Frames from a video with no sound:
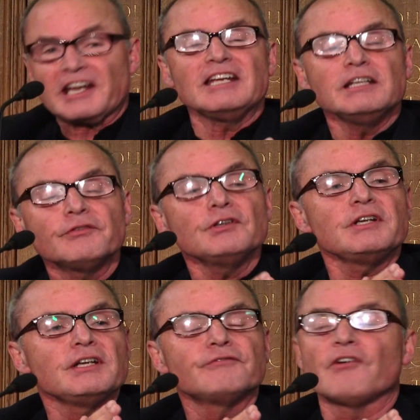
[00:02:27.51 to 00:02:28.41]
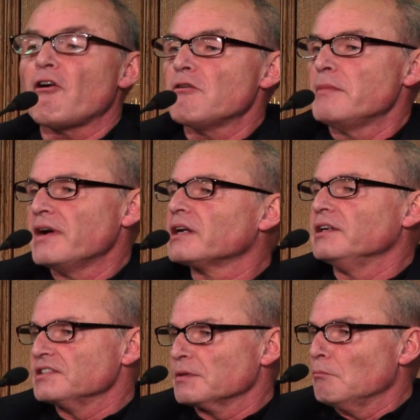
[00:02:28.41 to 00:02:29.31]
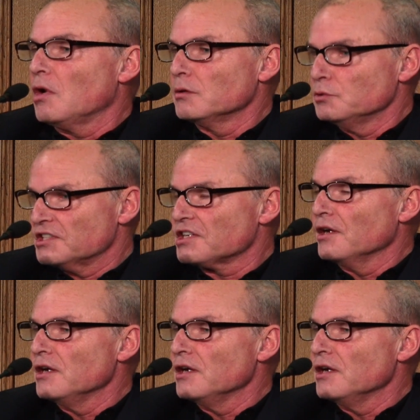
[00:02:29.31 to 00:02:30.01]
Even environmentalism, I would say,